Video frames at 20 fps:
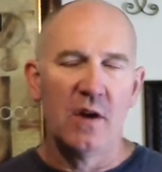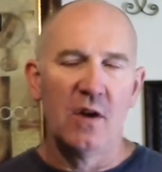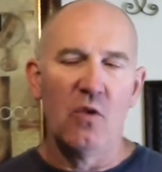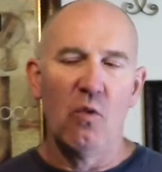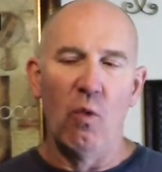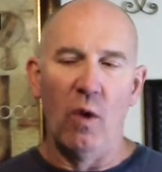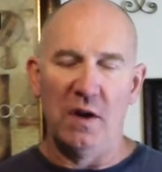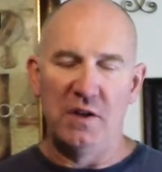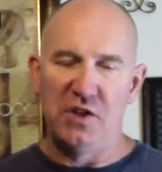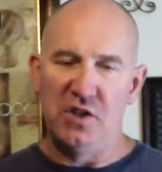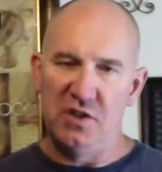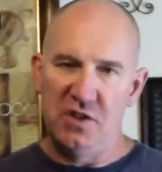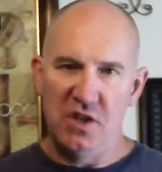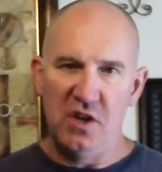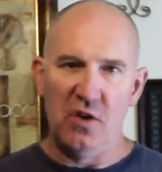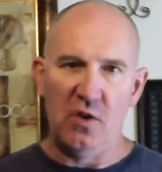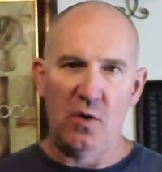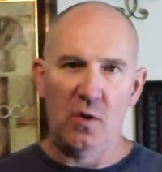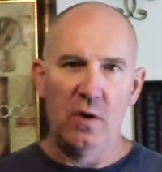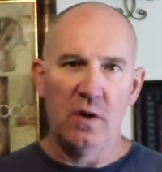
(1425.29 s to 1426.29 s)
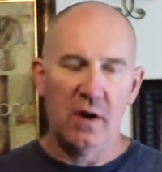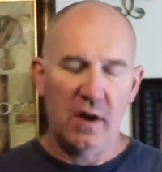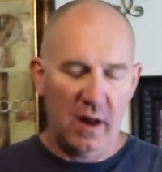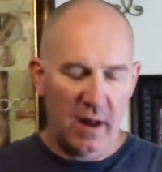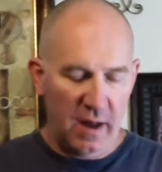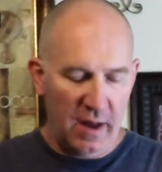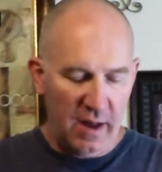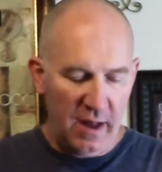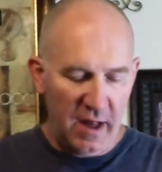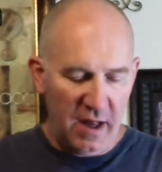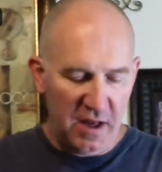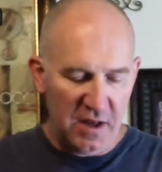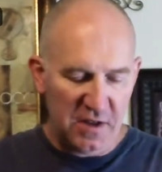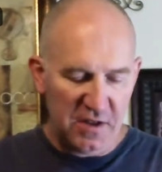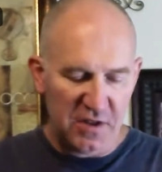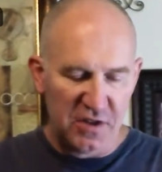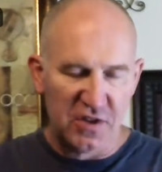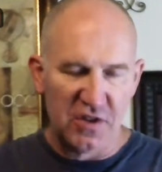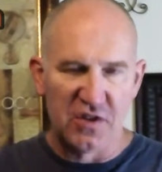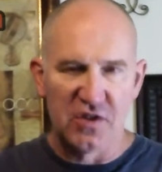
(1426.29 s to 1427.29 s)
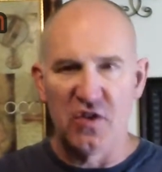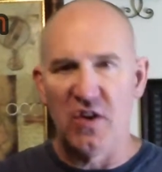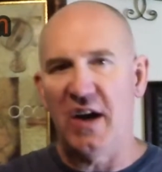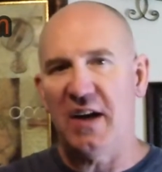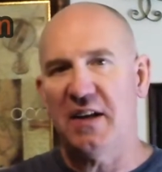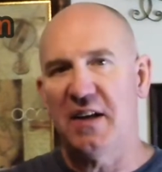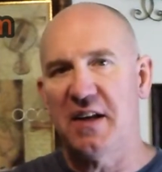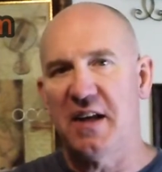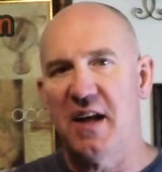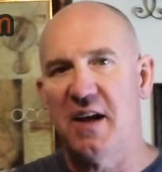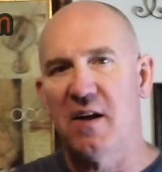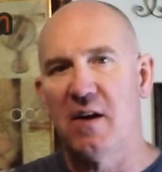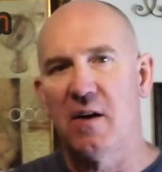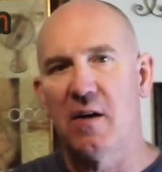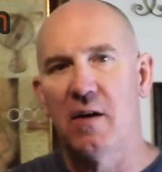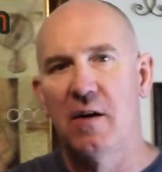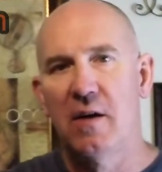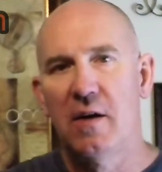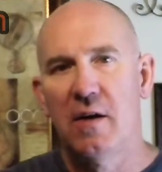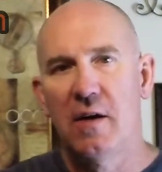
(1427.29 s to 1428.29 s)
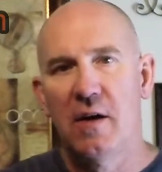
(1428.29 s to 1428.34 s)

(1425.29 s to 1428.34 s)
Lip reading: what you do is select a gear,